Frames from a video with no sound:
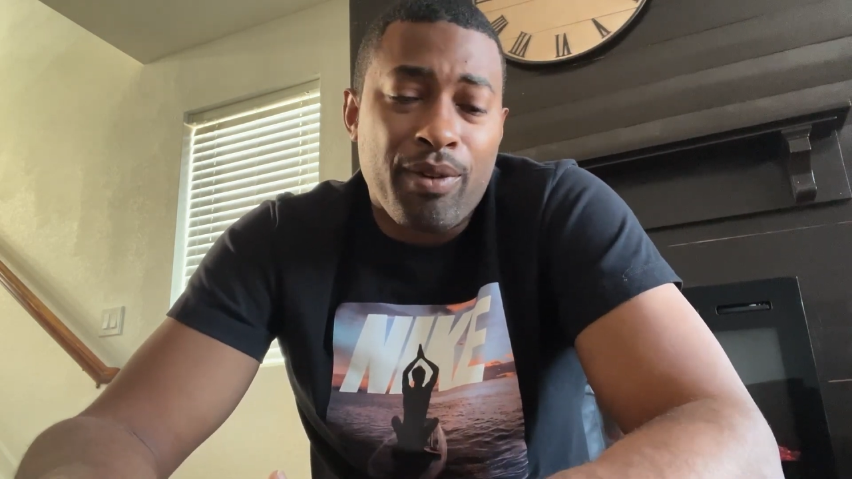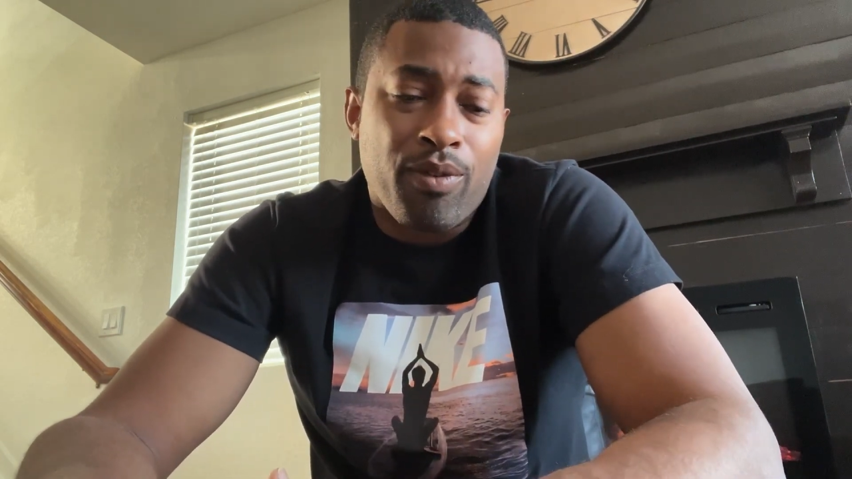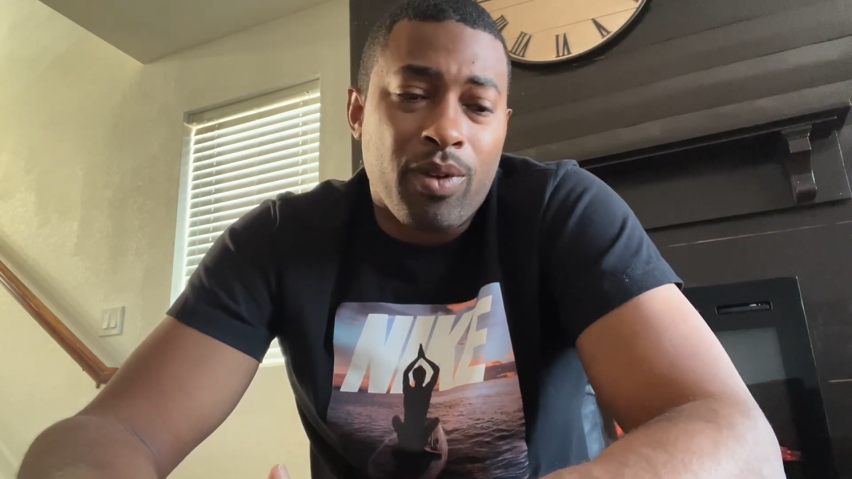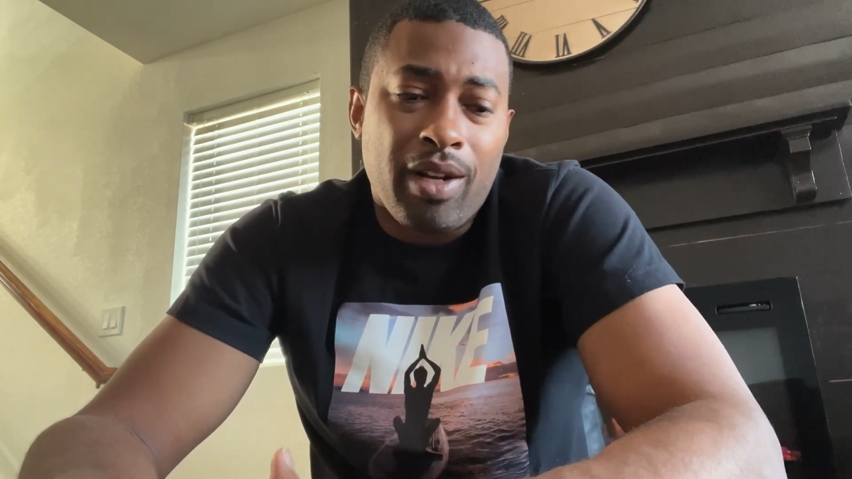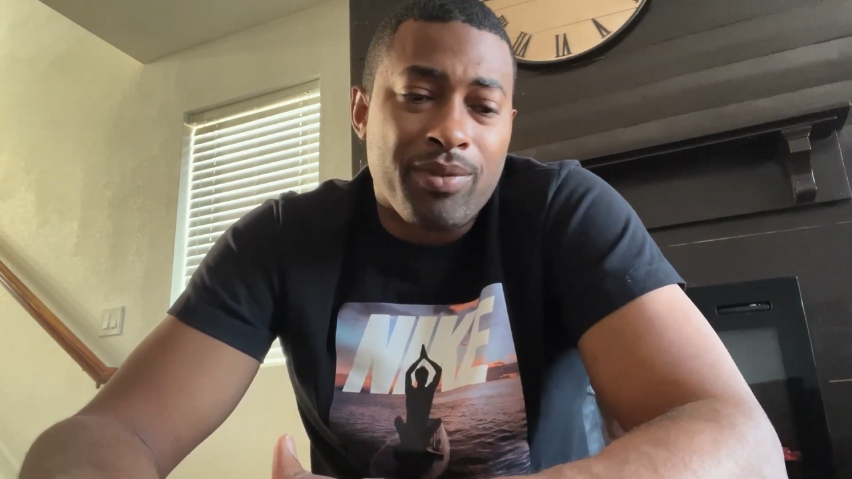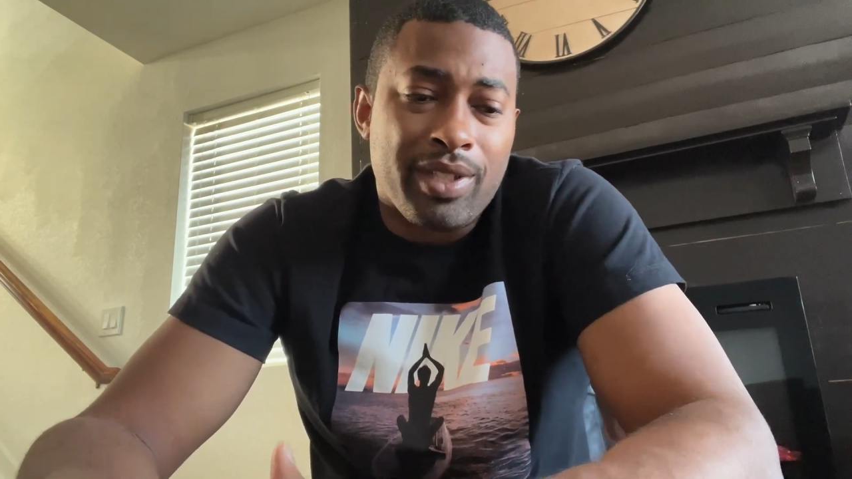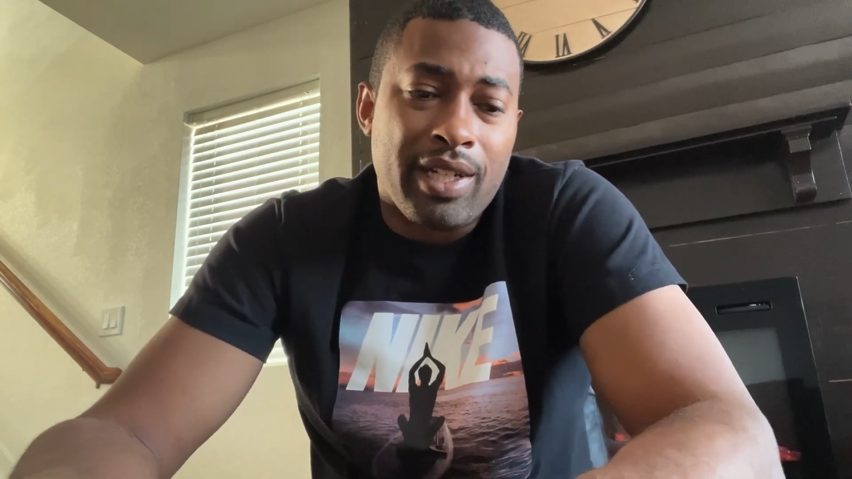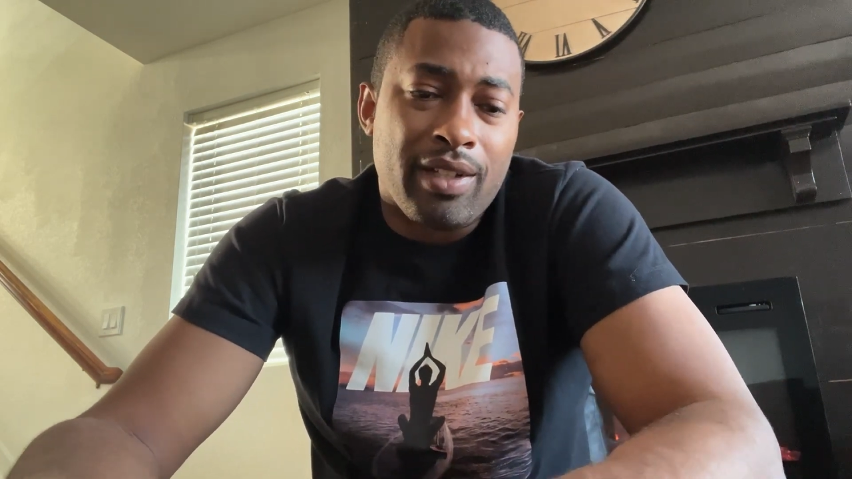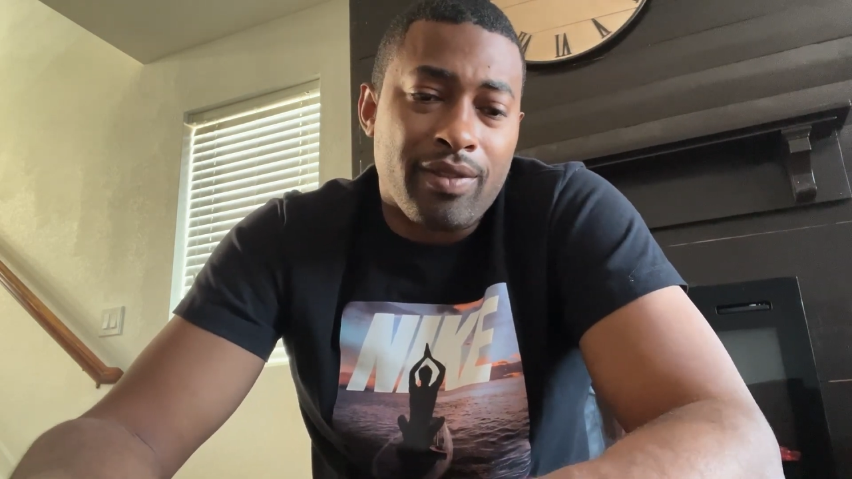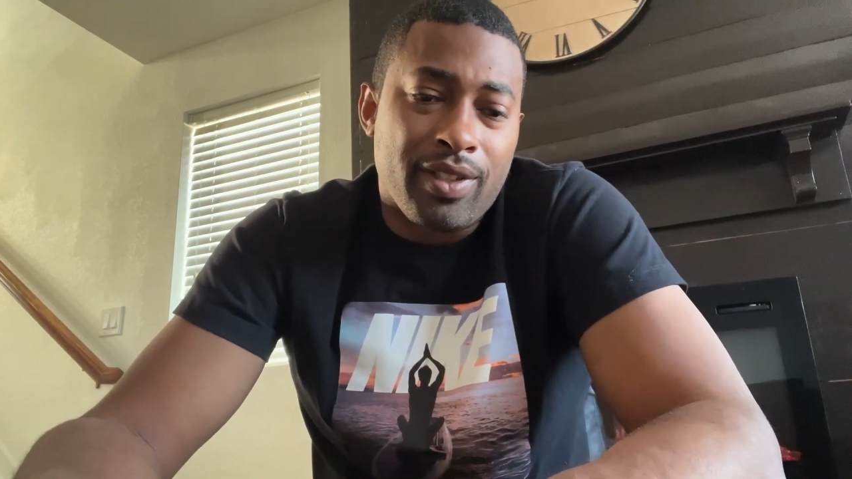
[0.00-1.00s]
from what I'm
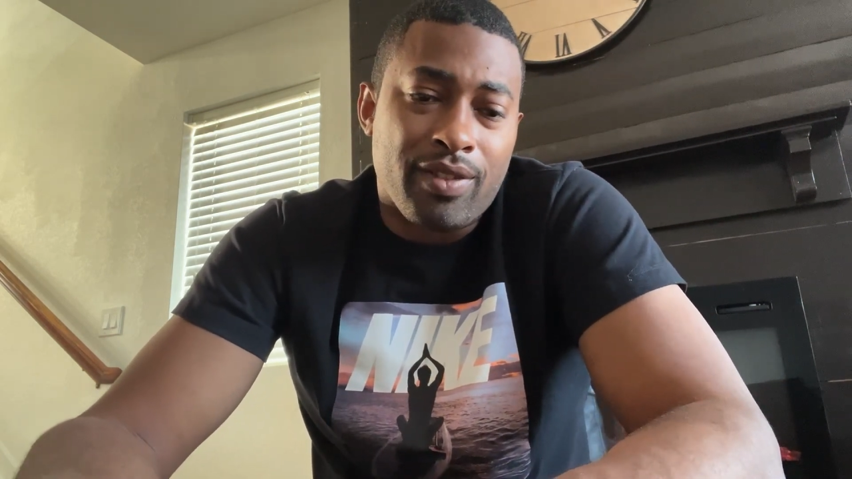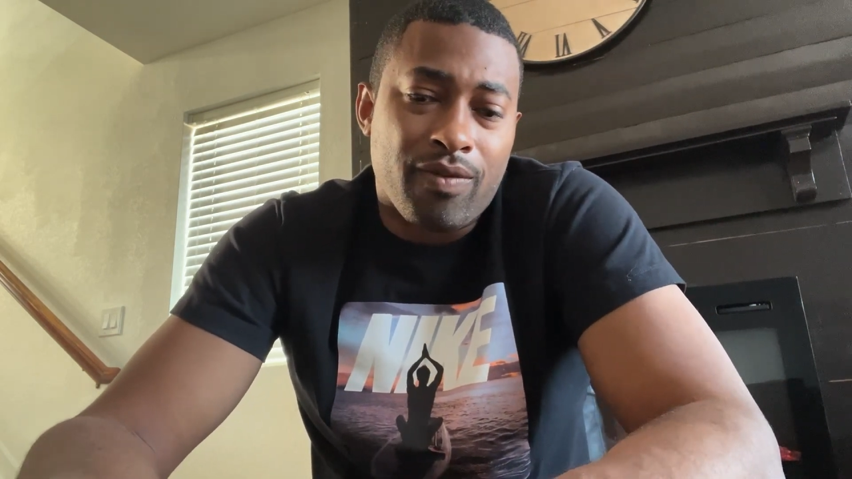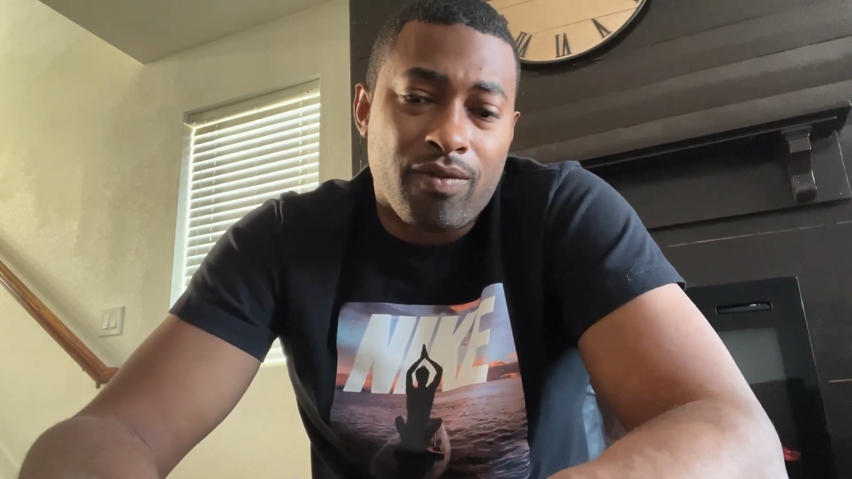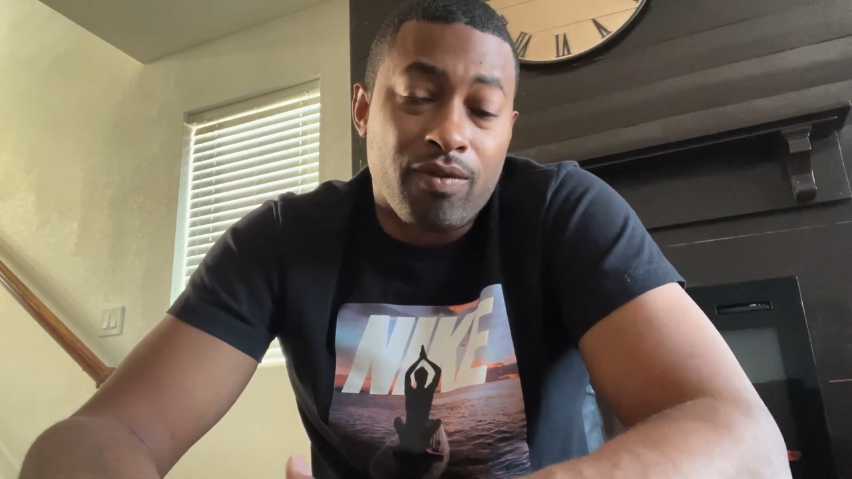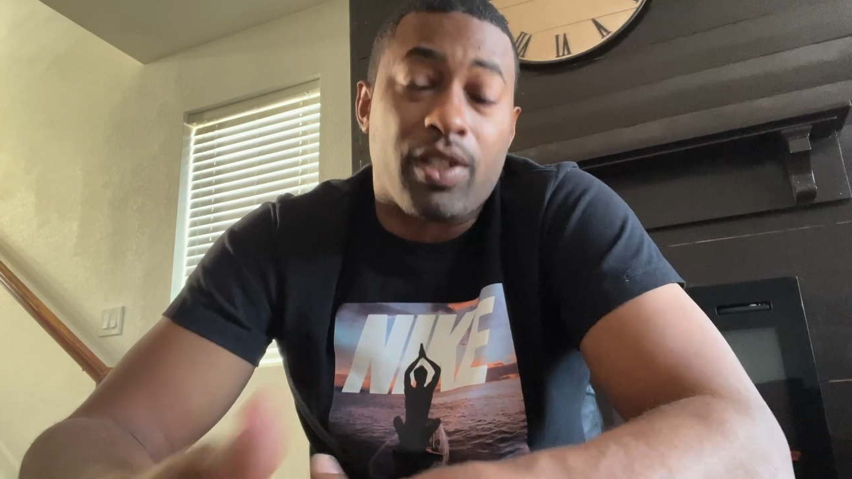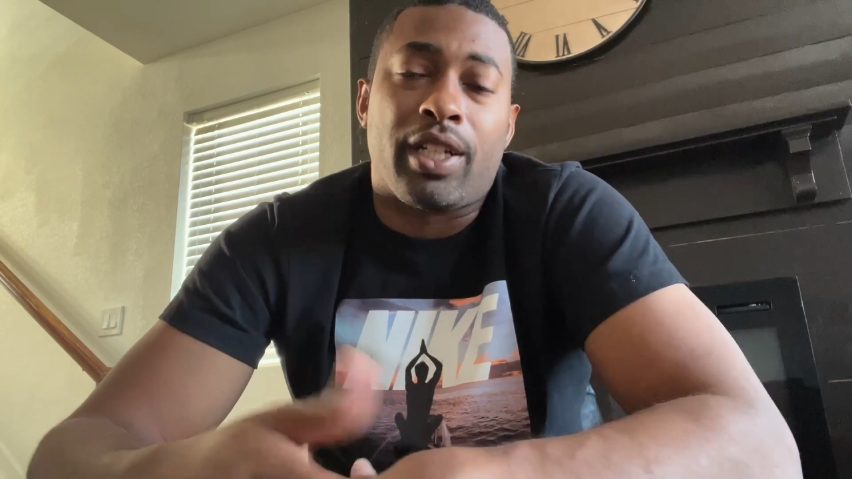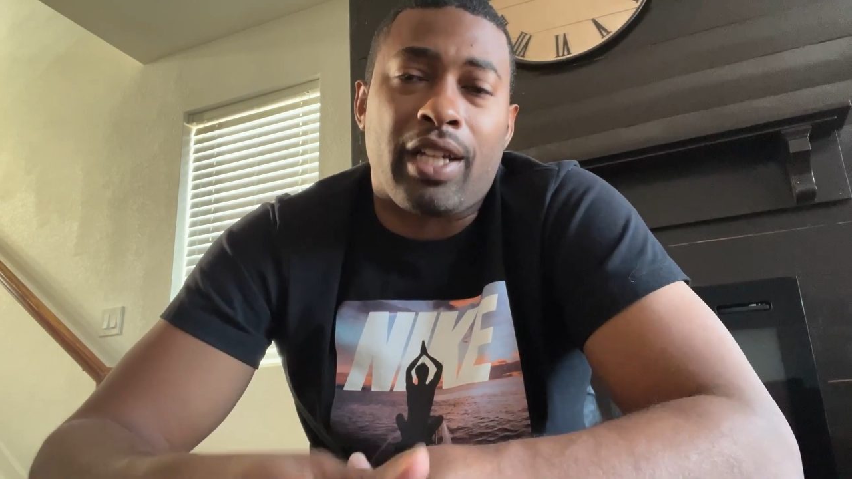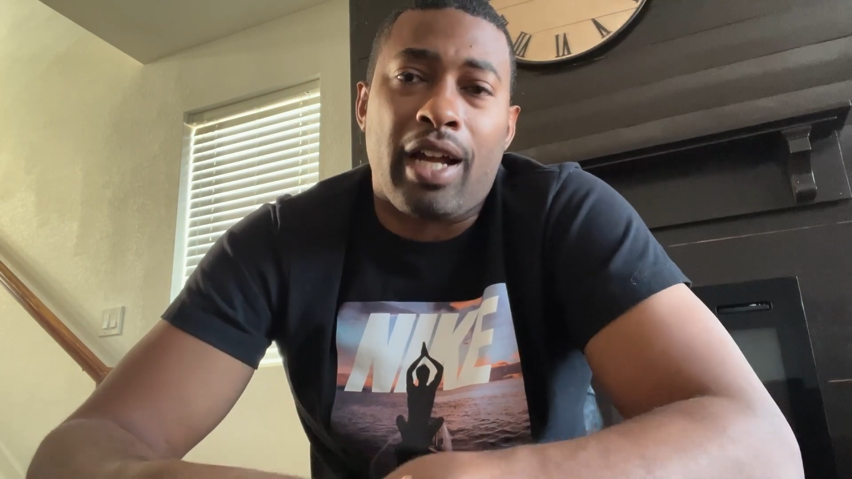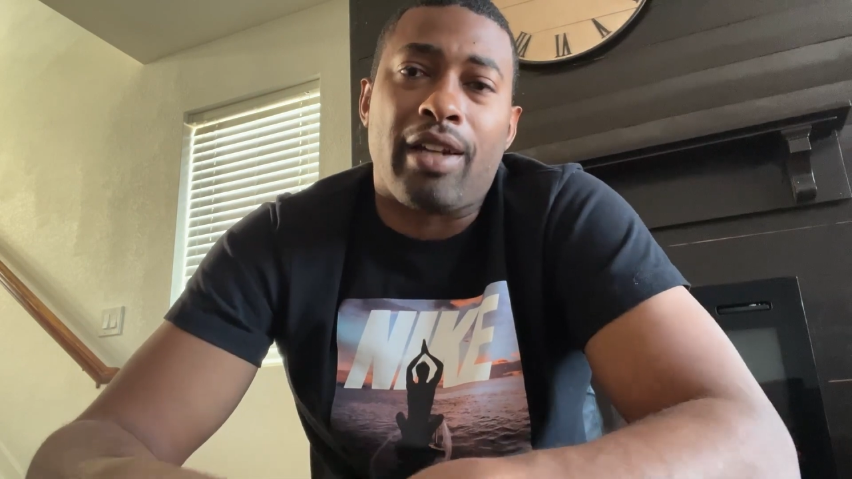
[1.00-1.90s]
seeing, just looking at it,